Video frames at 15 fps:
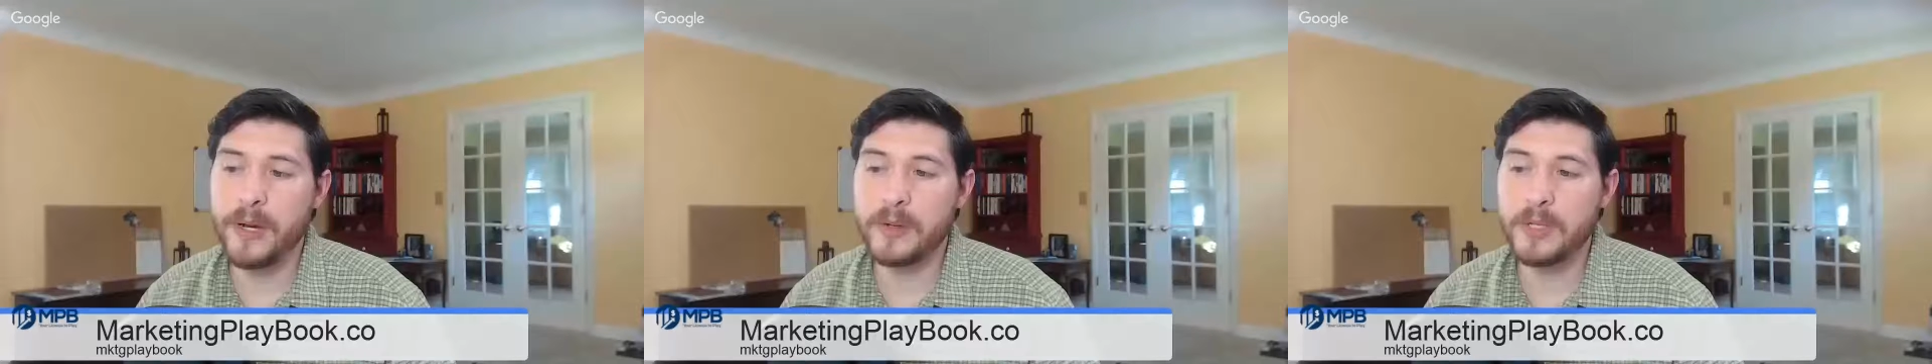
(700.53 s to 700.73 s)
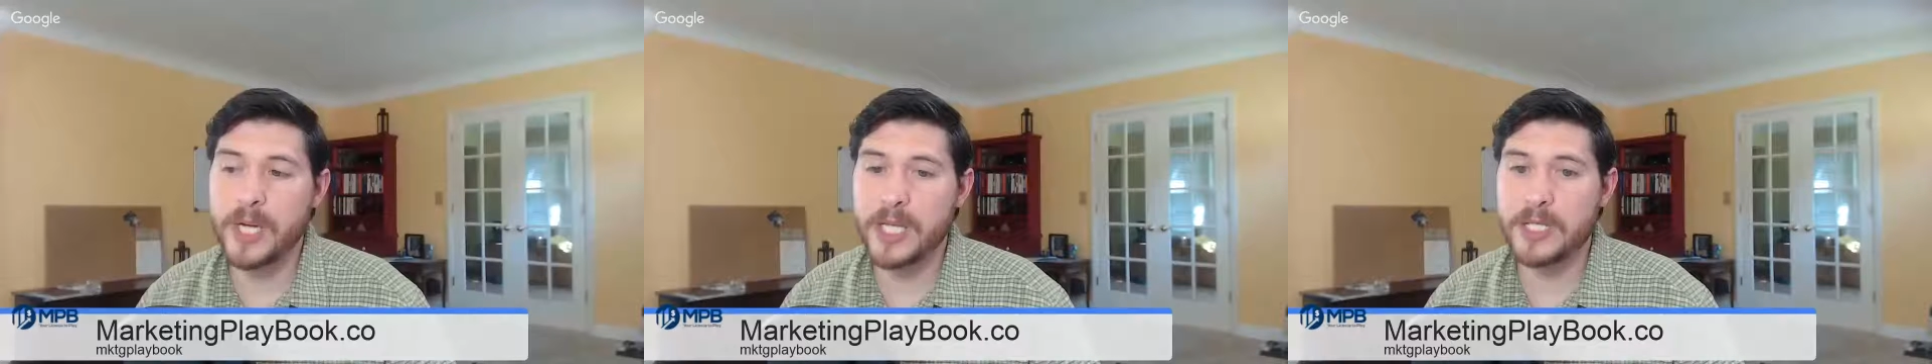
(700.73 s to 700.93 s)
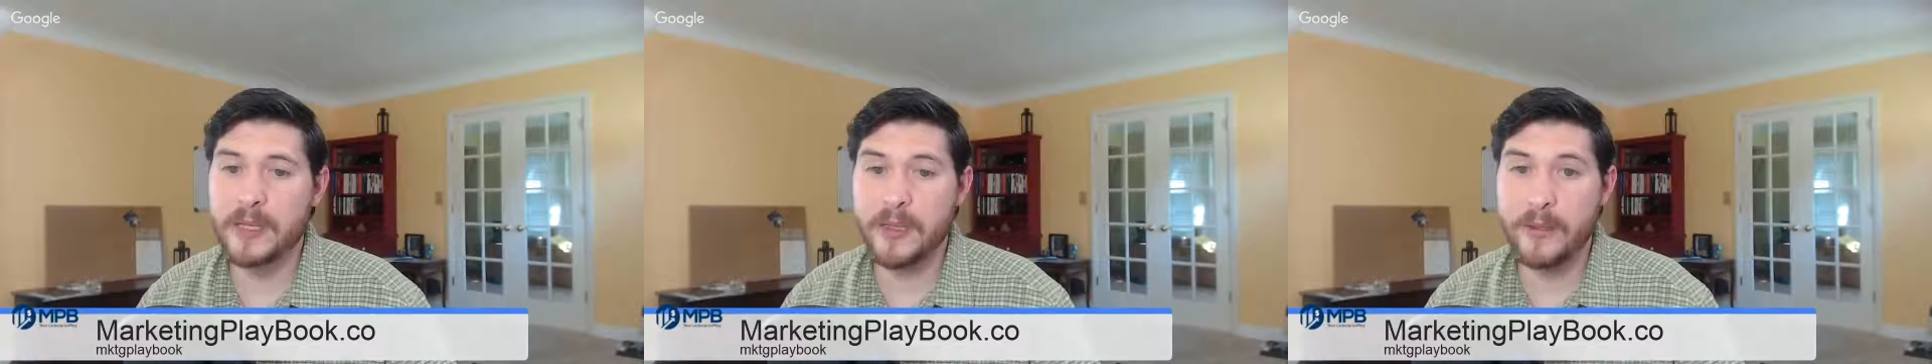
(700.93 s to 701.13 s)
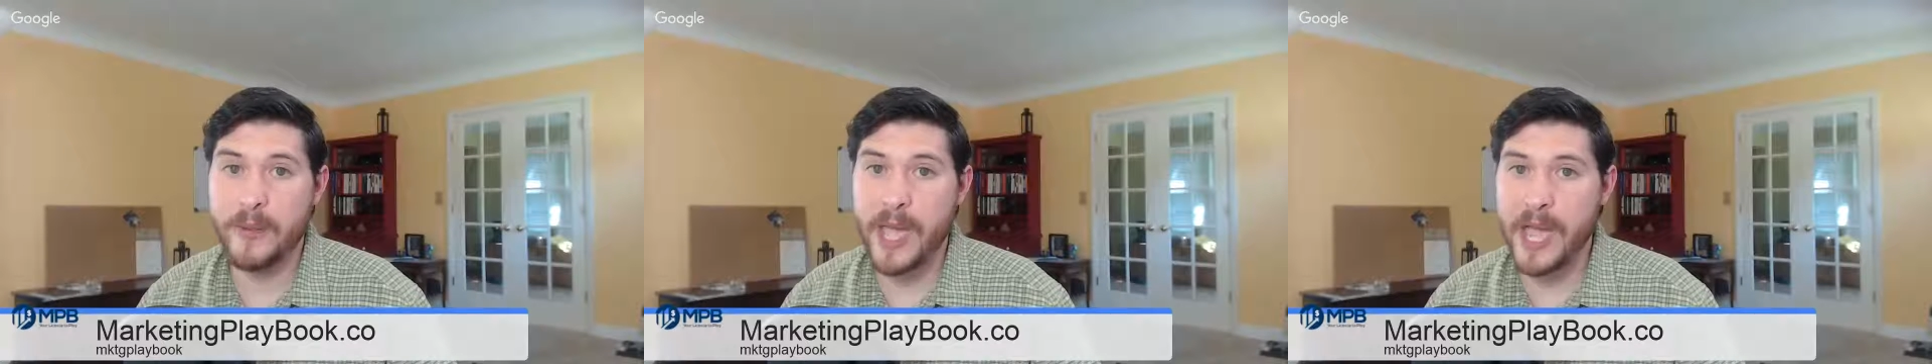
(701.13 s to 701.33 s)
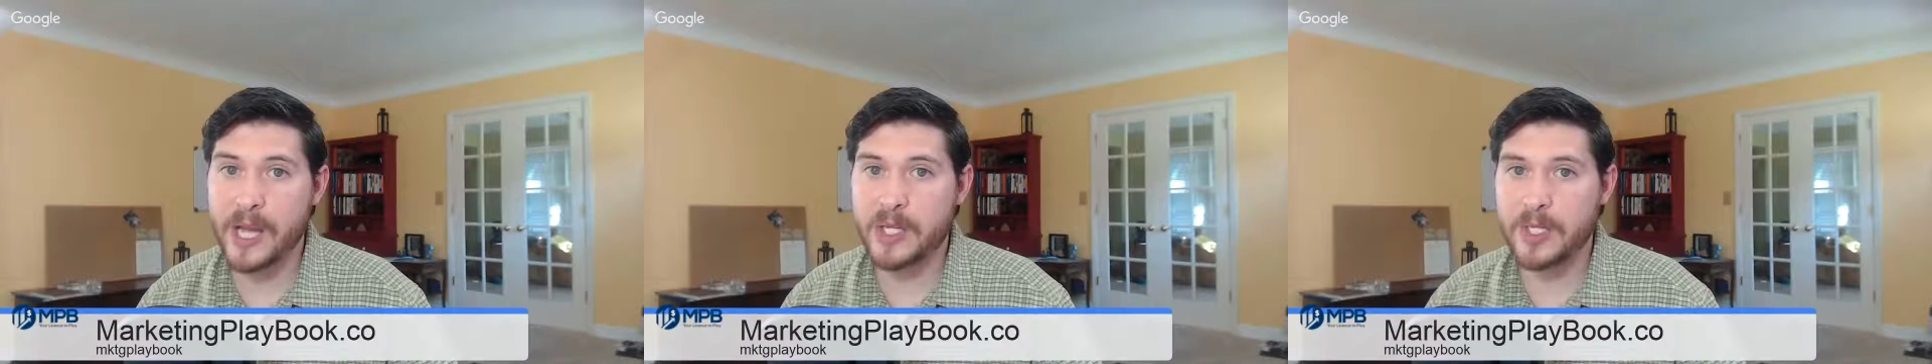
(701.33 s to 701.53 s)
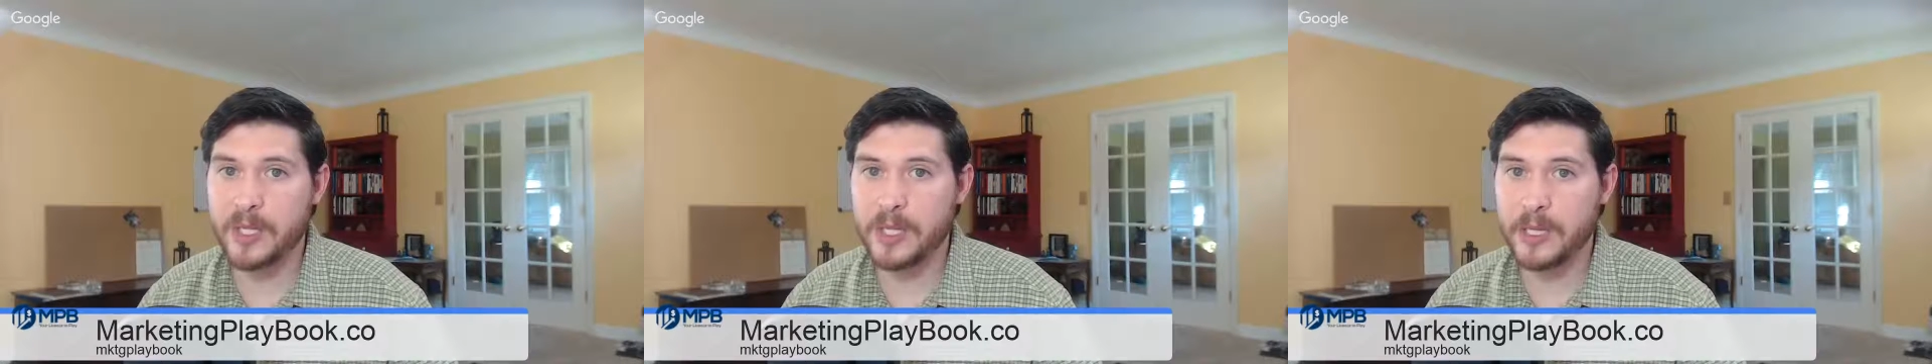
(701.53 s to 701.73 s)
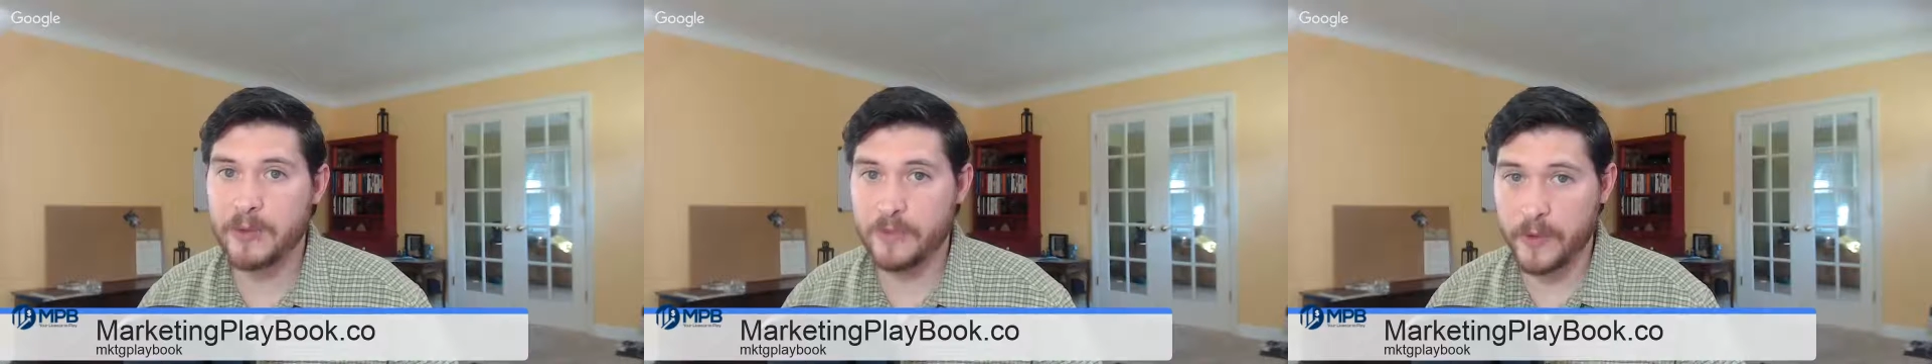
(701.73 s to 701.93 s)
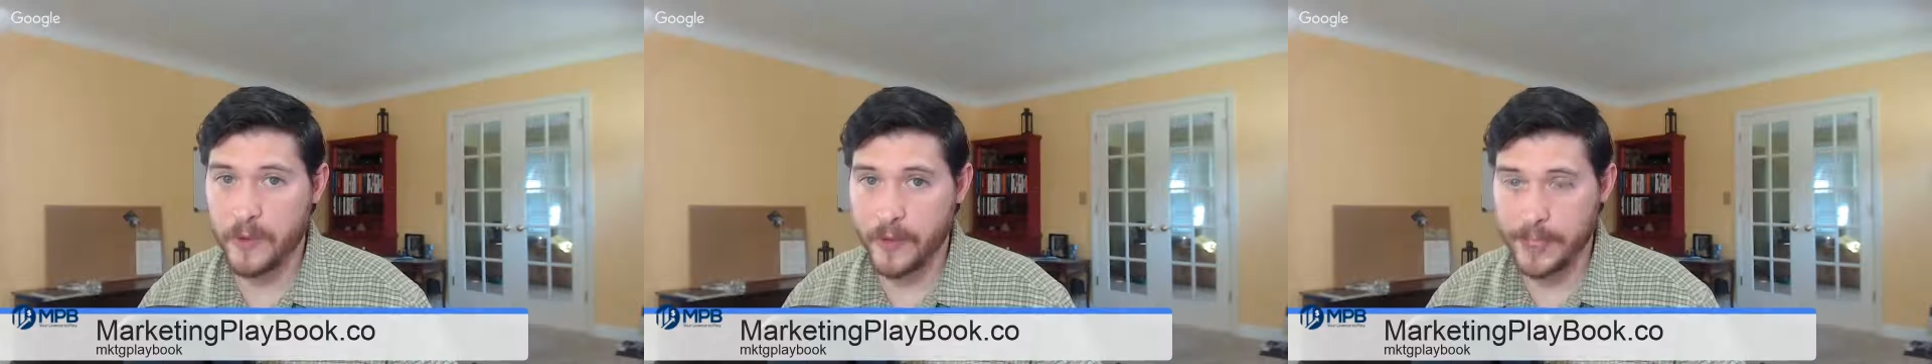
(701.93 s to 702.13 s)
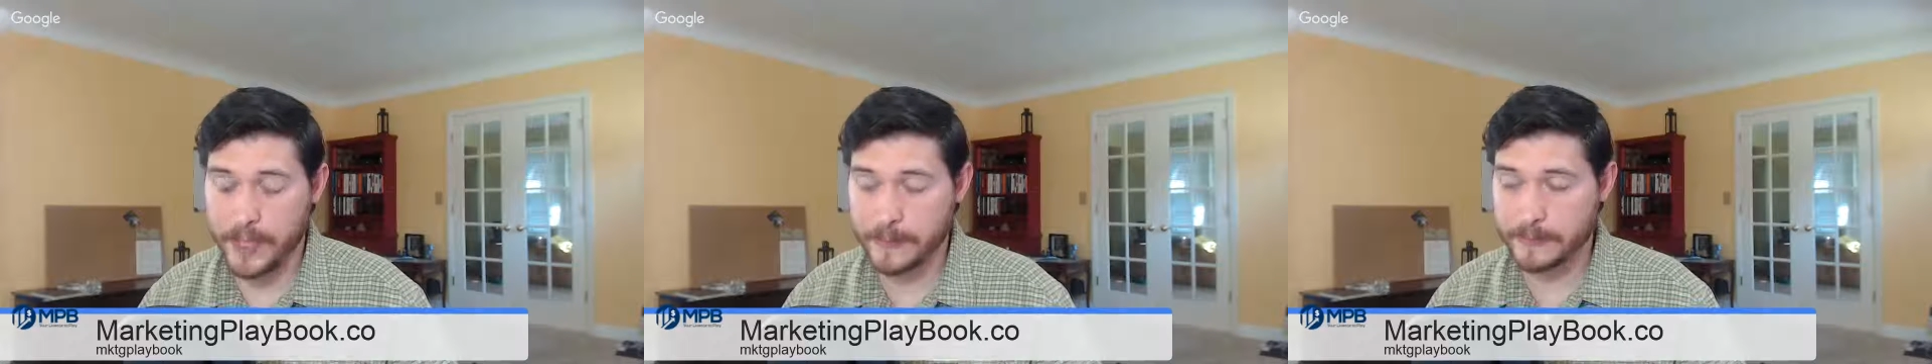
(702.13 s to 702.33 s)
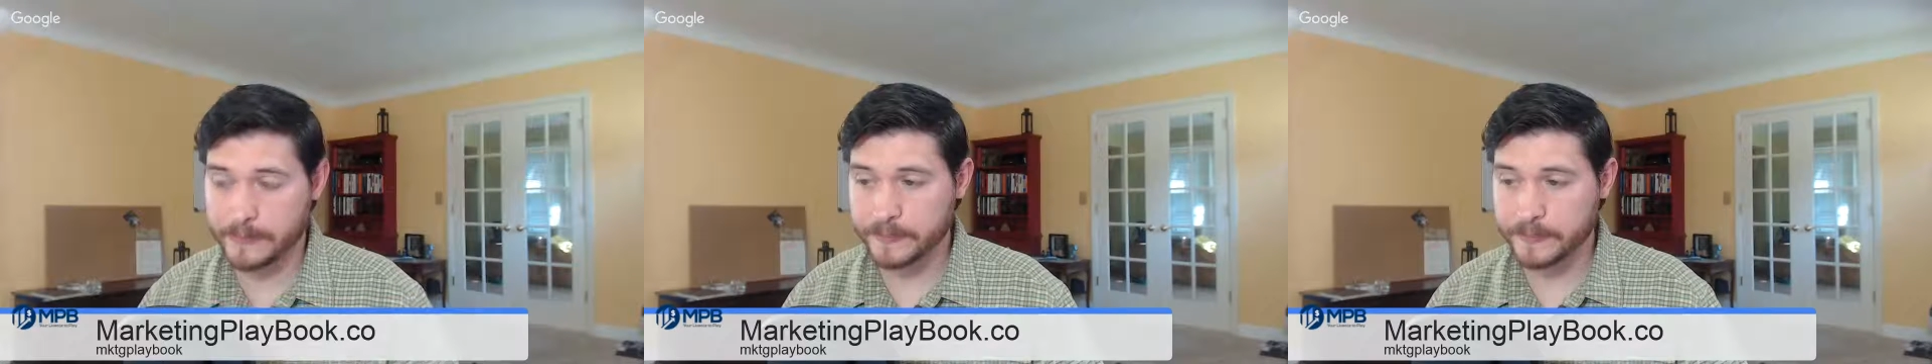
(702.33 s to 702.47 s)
chance of them actually converting.